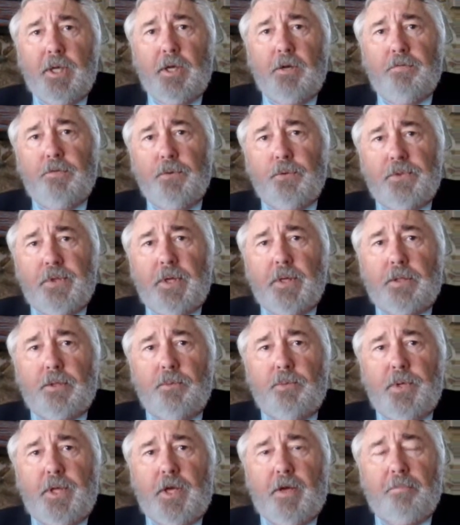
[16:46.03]
If you think
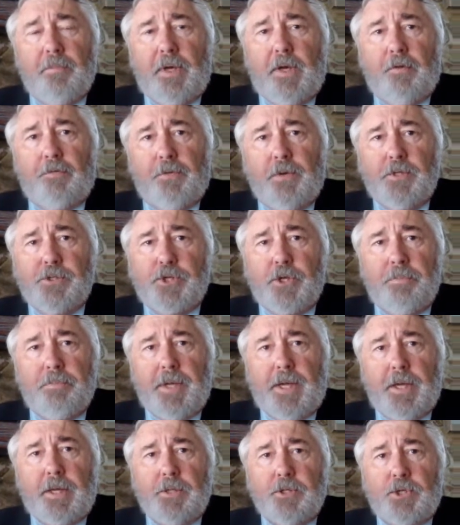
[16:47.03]
that we have many friends in
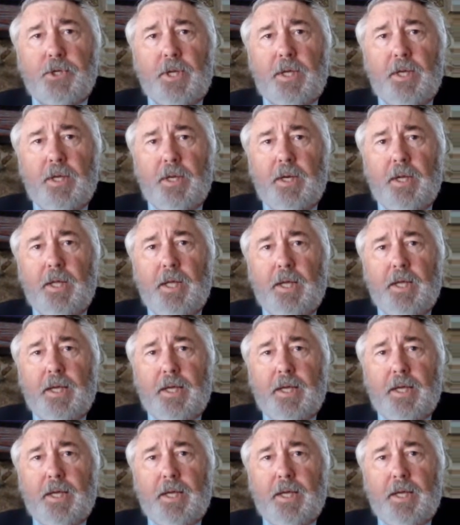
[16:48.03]
Pakistan,